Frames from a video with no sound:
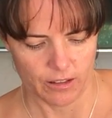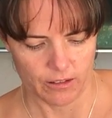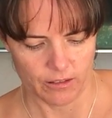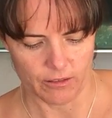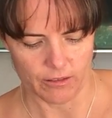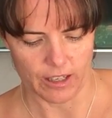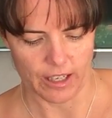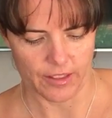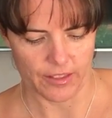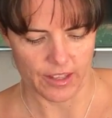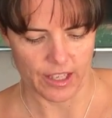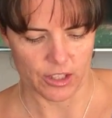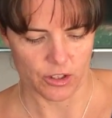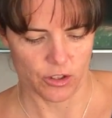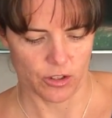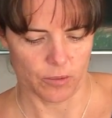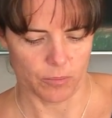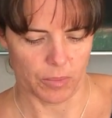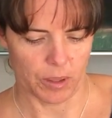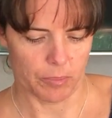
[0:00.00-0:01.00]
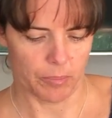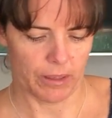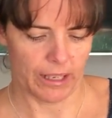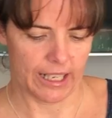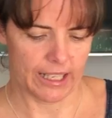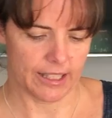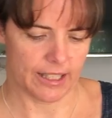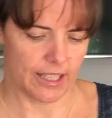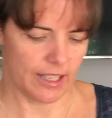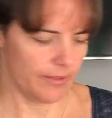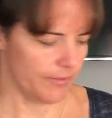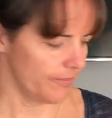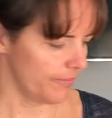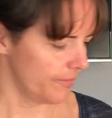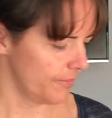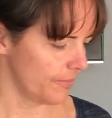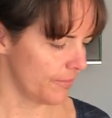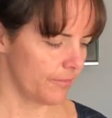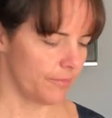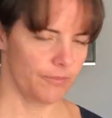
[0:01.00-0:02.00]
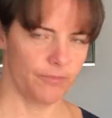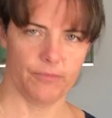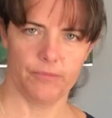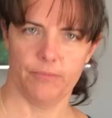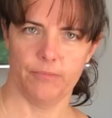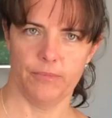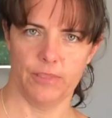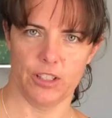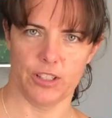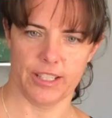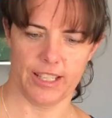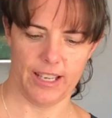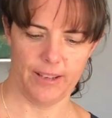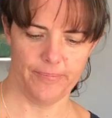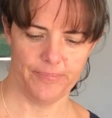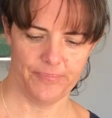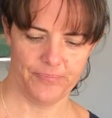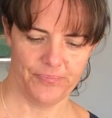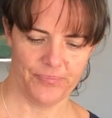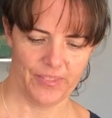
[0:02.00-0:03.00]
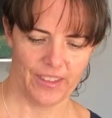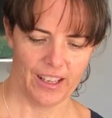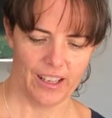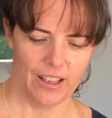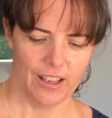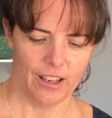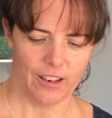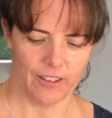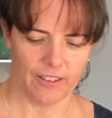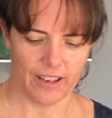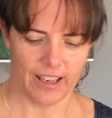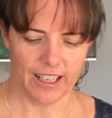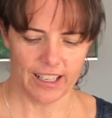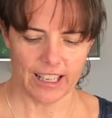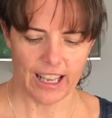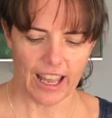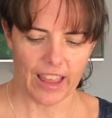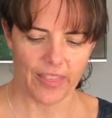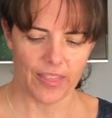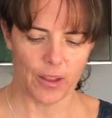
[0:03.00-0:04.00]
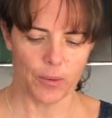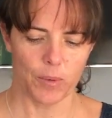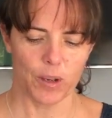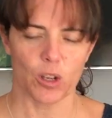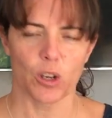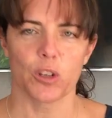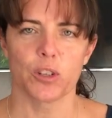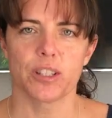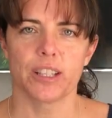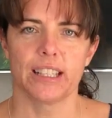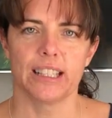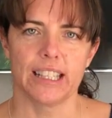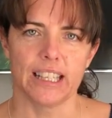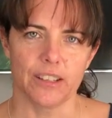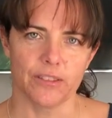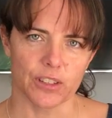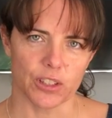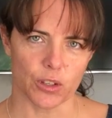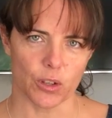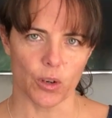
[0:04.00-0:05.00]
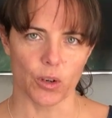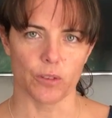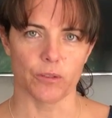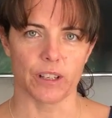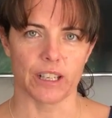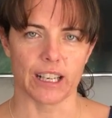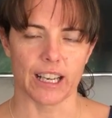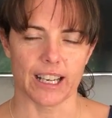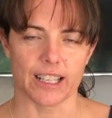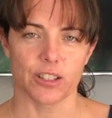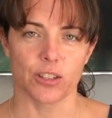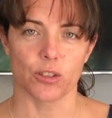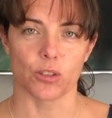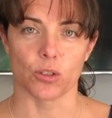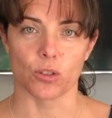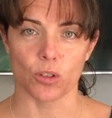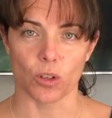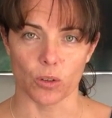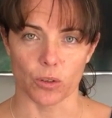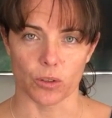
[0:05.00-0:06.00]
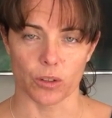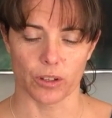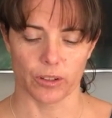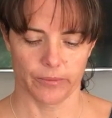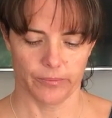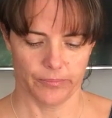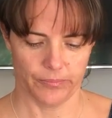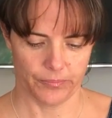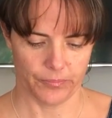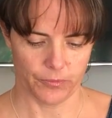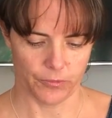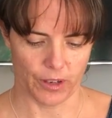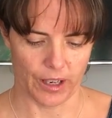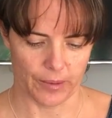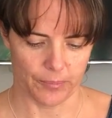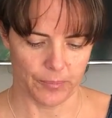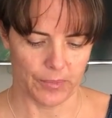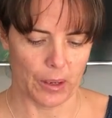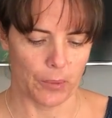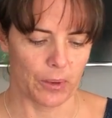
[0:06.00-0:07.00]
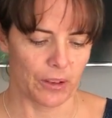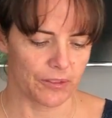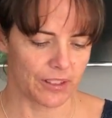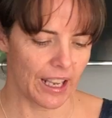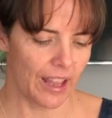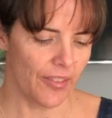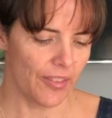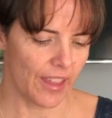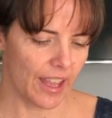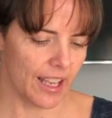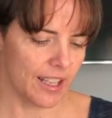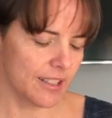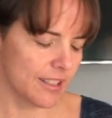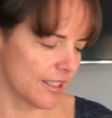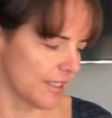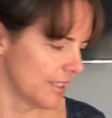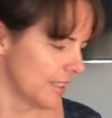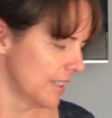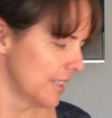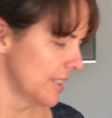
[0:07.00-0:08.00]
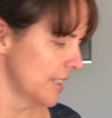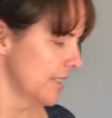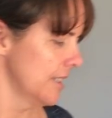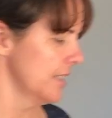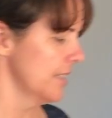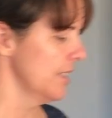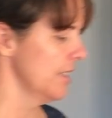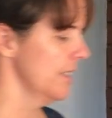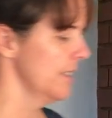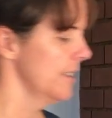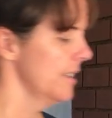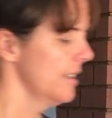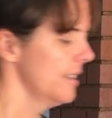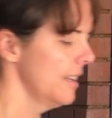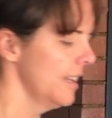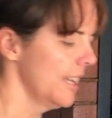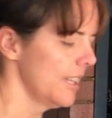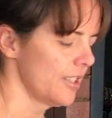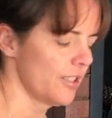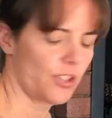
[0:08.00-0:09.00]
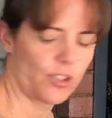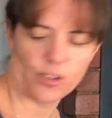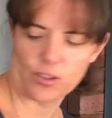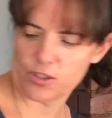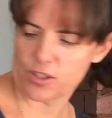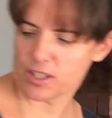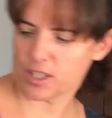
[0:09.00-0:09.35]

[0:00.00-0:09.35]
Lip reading: Right, that should be plenty. You see? Right, and then we're going to leave it overnight to soak. Right, now we've done that. And so to